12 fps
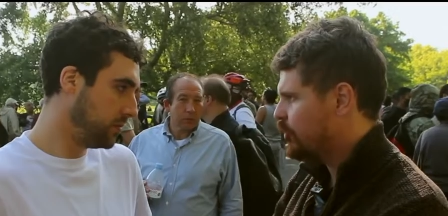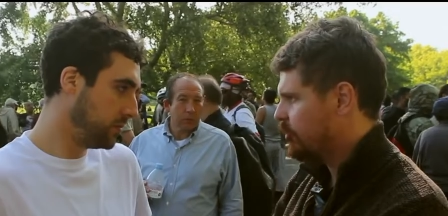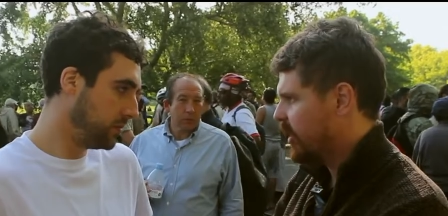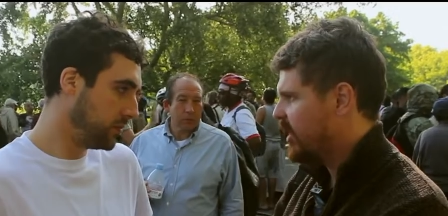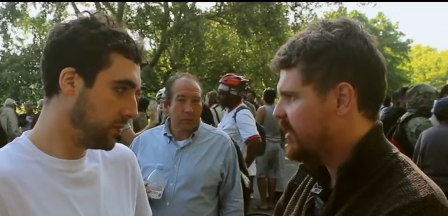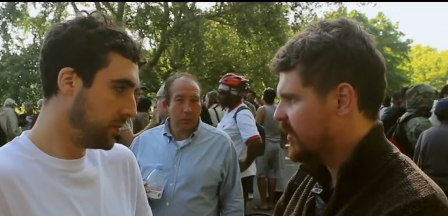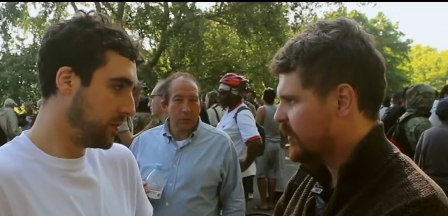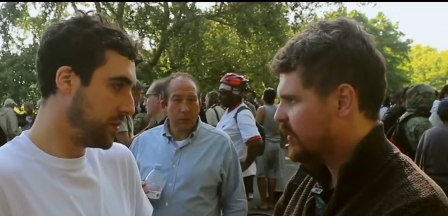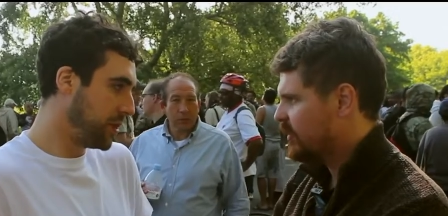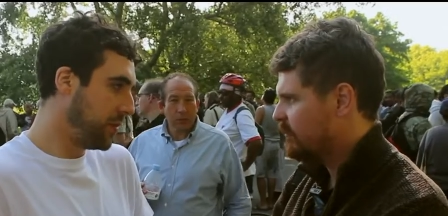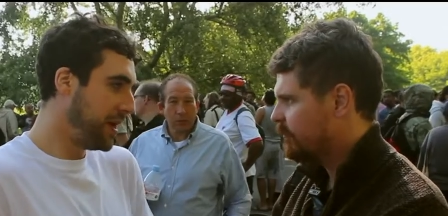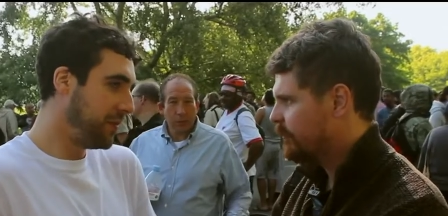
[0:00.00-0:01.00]
Speaker 1: is created.
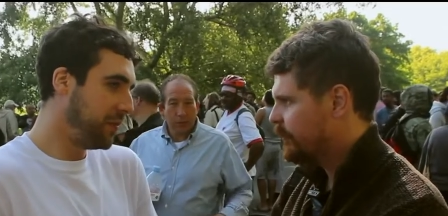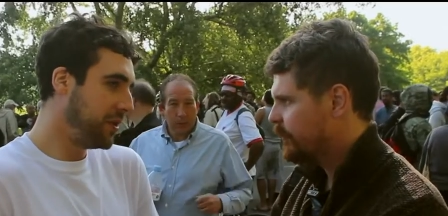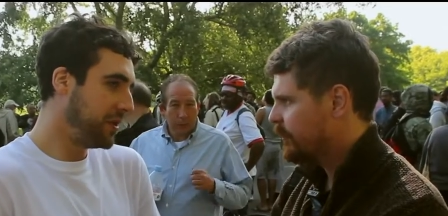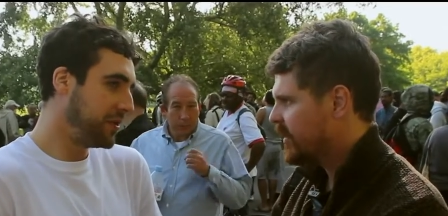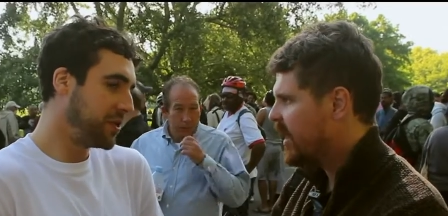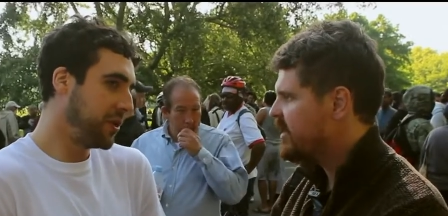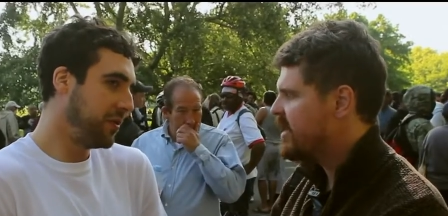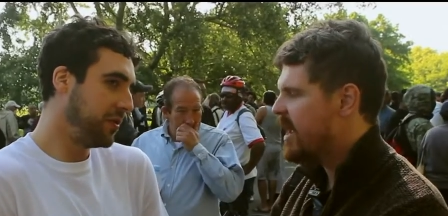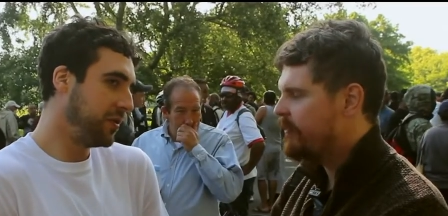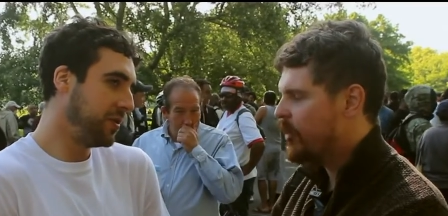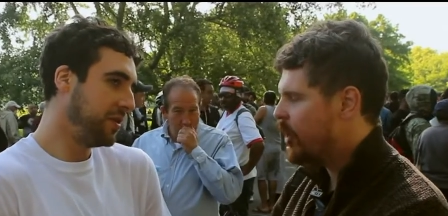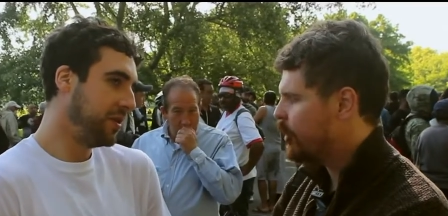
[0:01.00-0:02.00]
So I
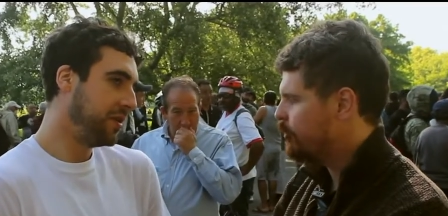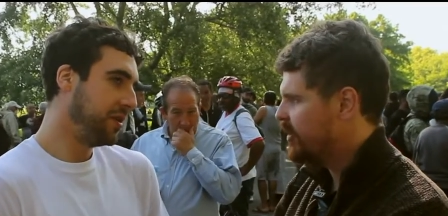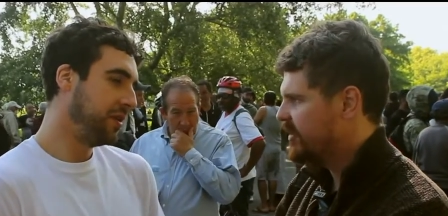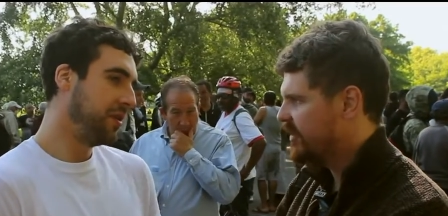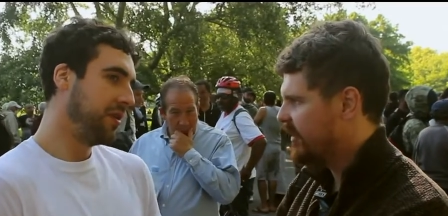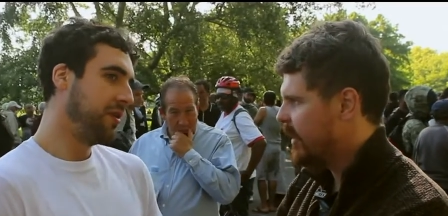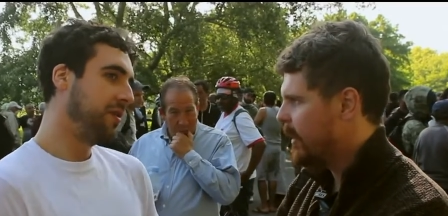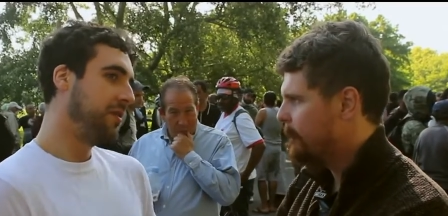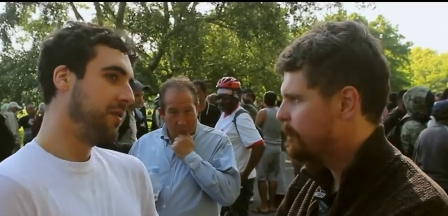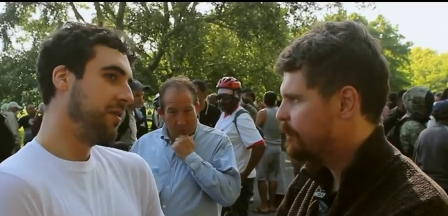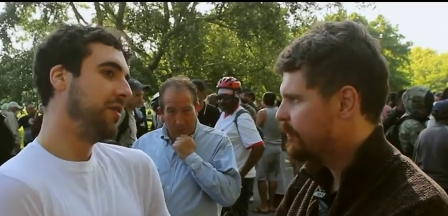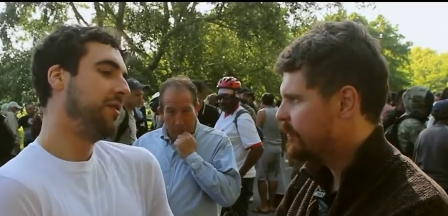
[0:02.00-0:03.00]
never agreed to
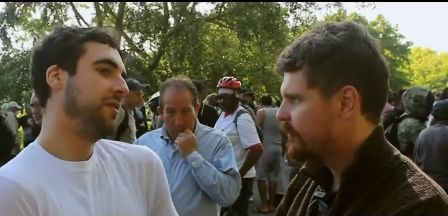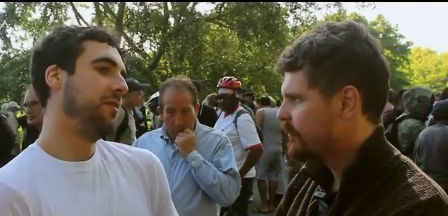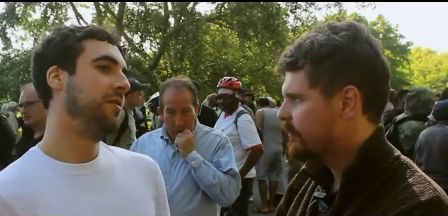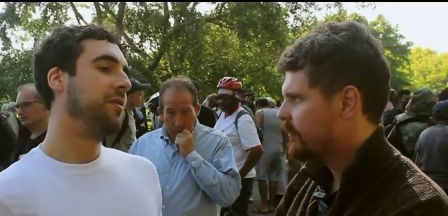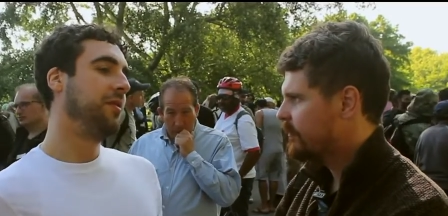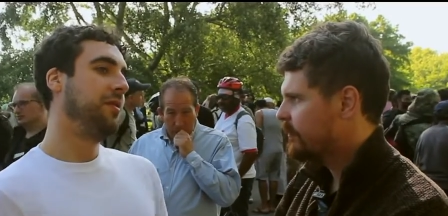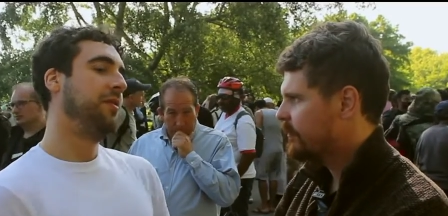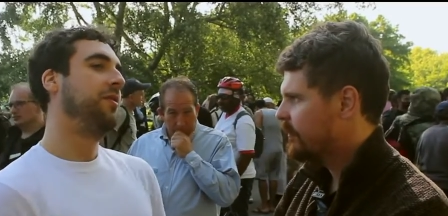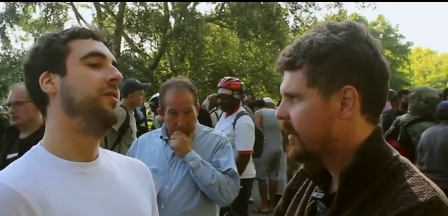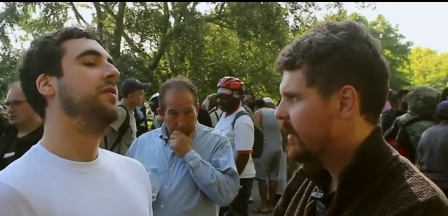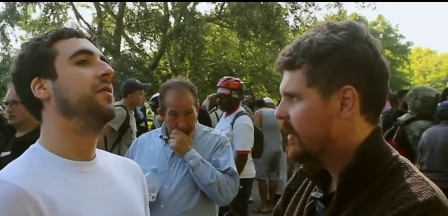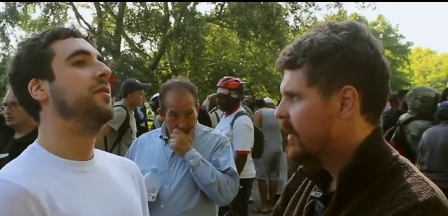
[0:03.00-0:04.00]
that.
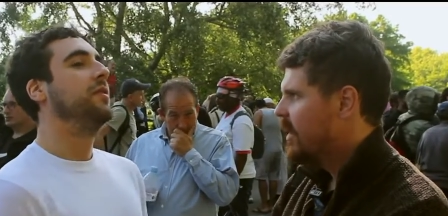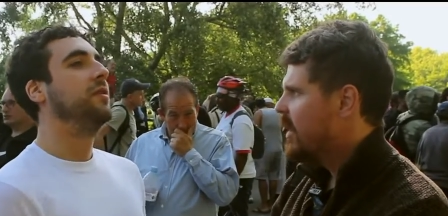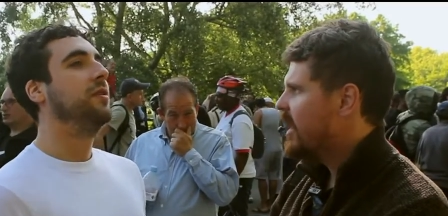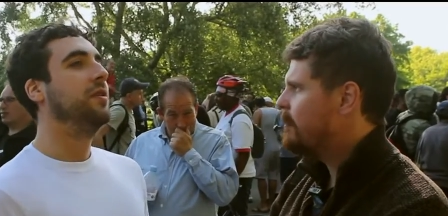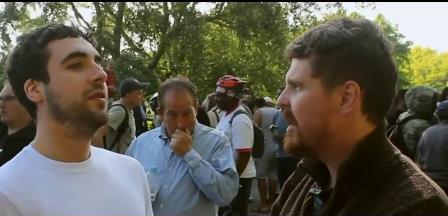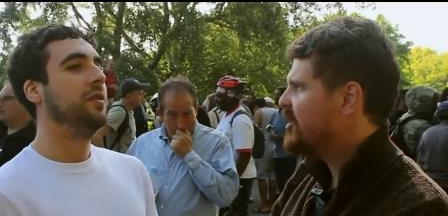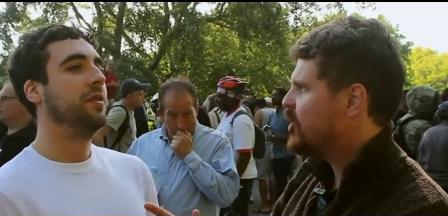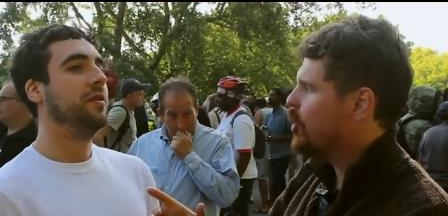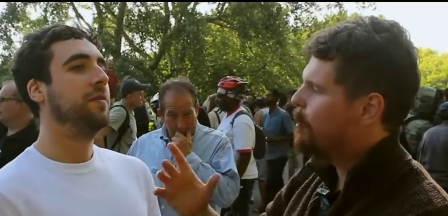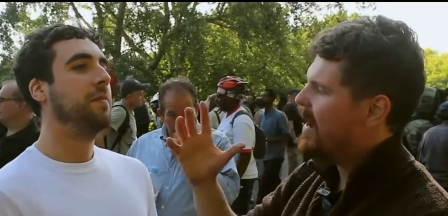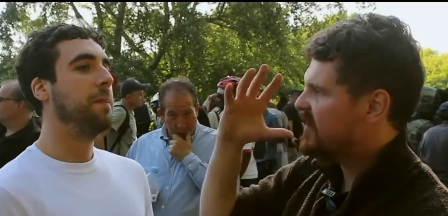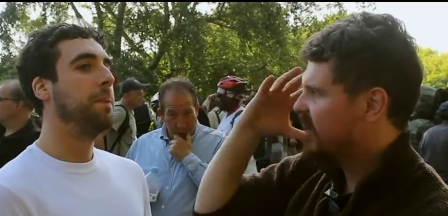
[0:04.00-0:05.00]
Imagine,
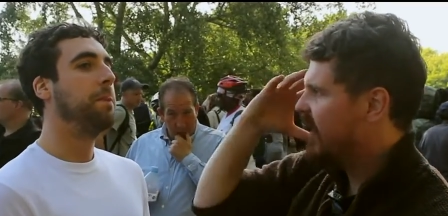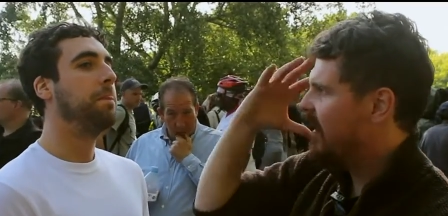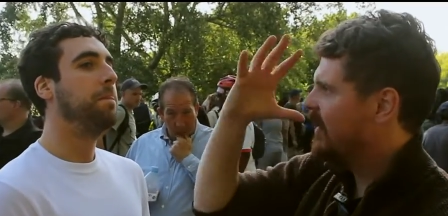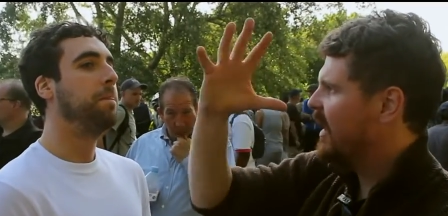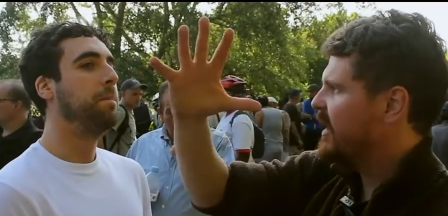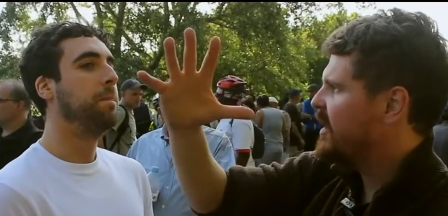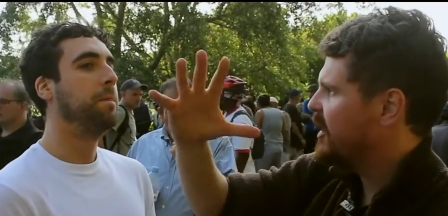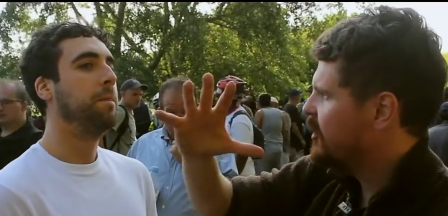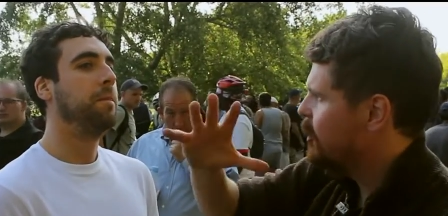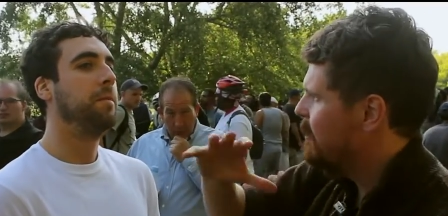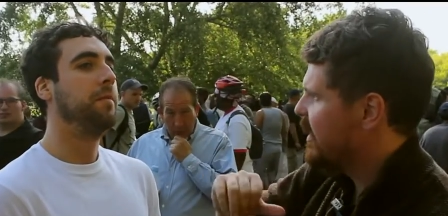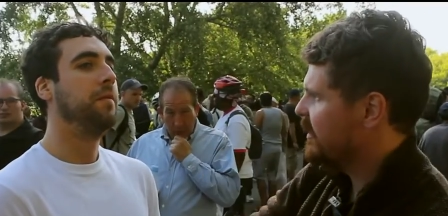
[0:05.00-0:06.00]
go back to that lake in
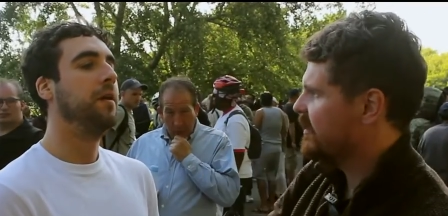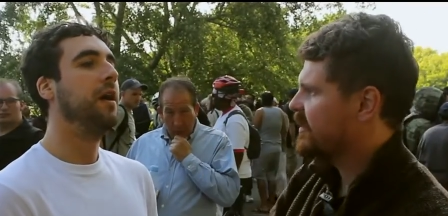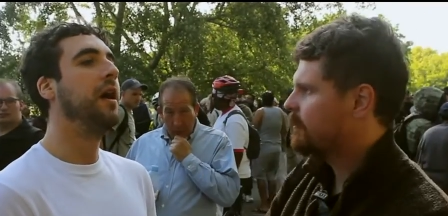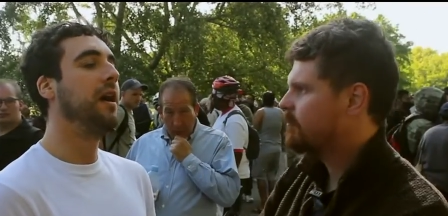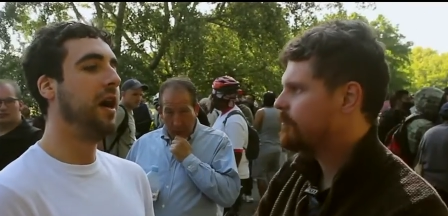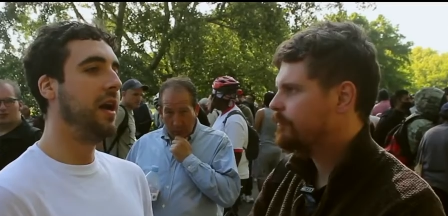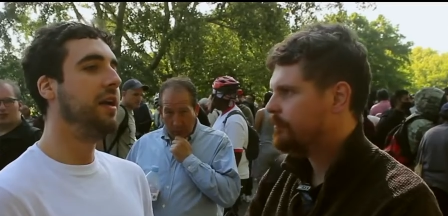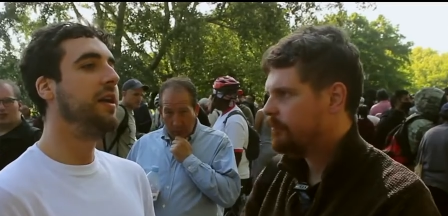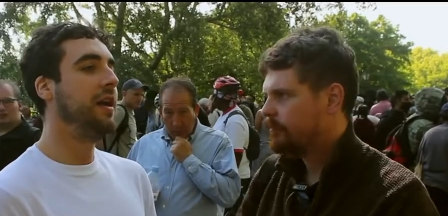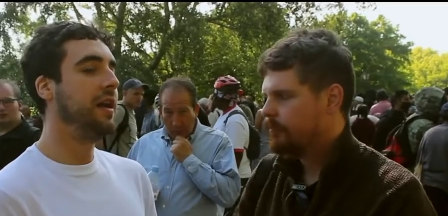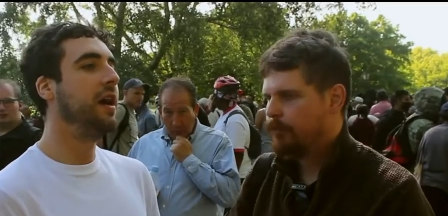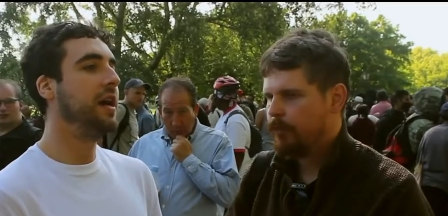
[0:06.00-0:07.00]
your mind.
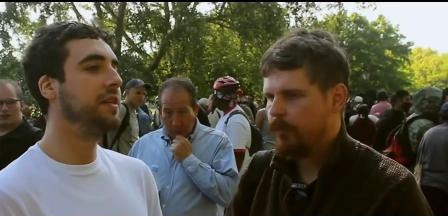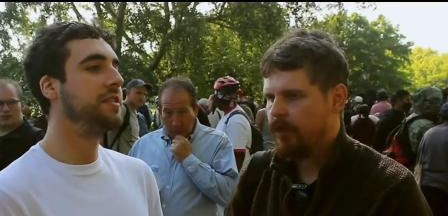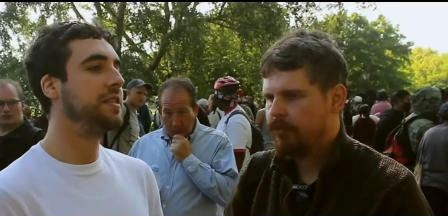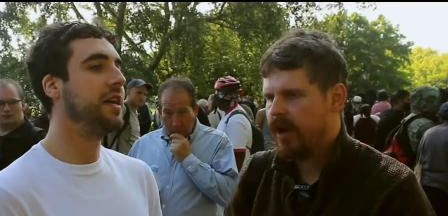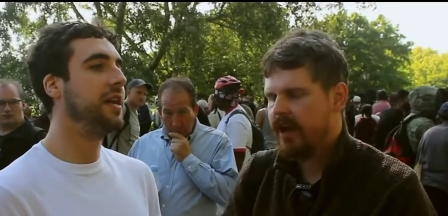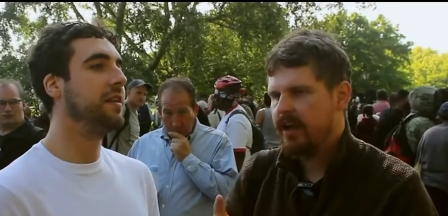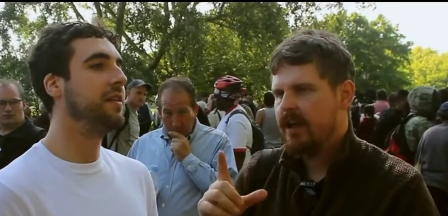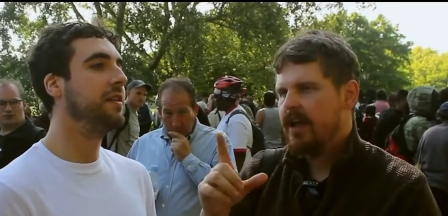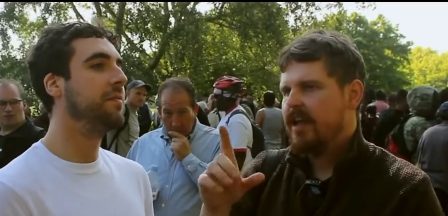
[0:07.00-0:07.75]
right?